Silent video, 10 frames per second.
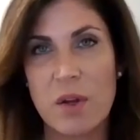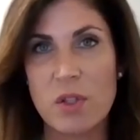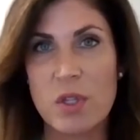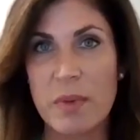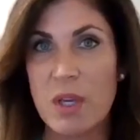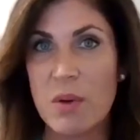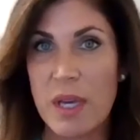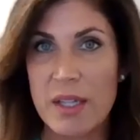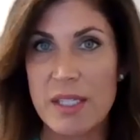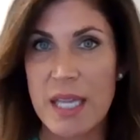long-term
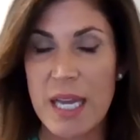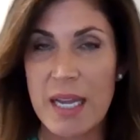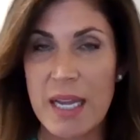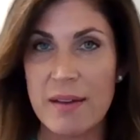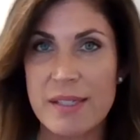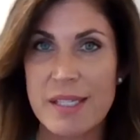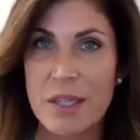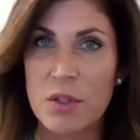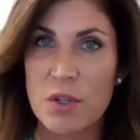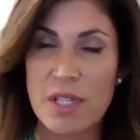acute care setting,
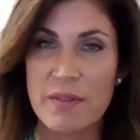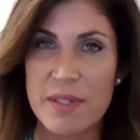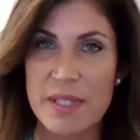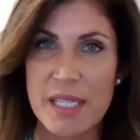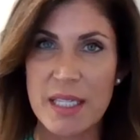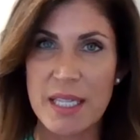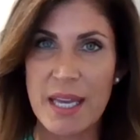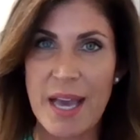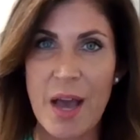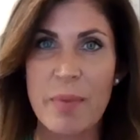skilled nursing
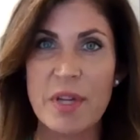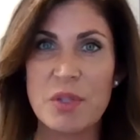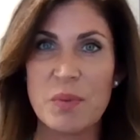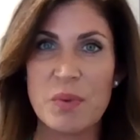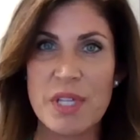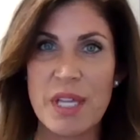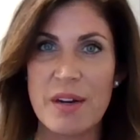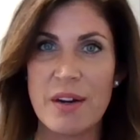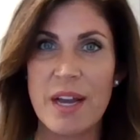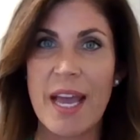facility, outpatient wound center,